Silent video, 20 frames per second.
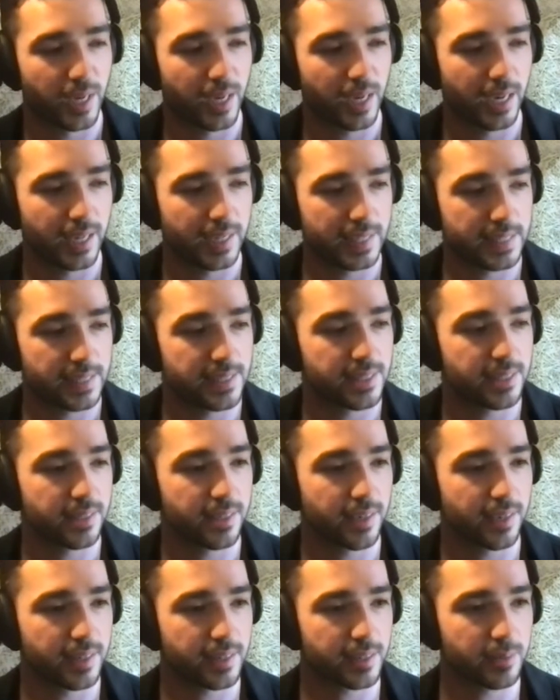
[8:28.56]
And
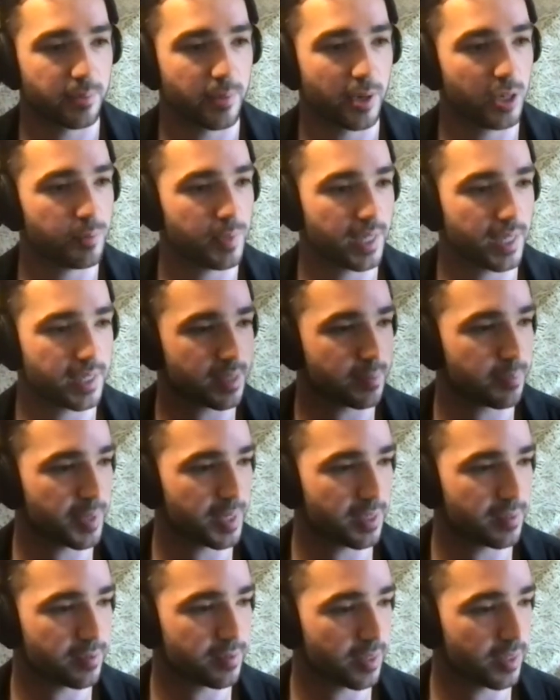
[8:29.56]
at the moment, it's a
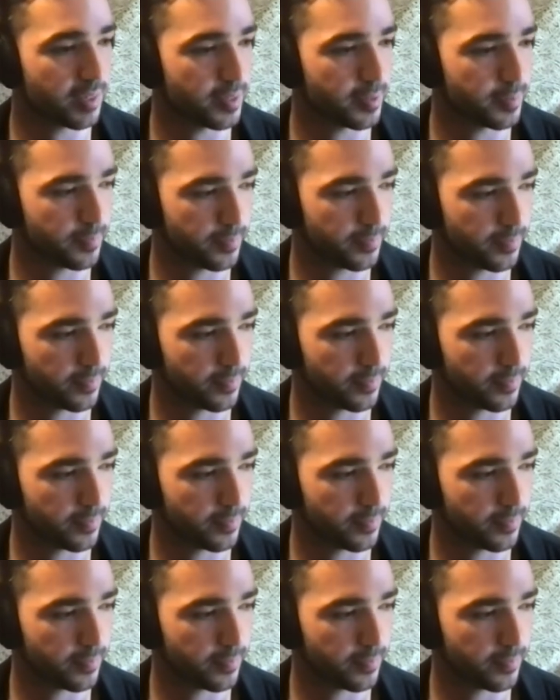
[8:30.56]
bit of a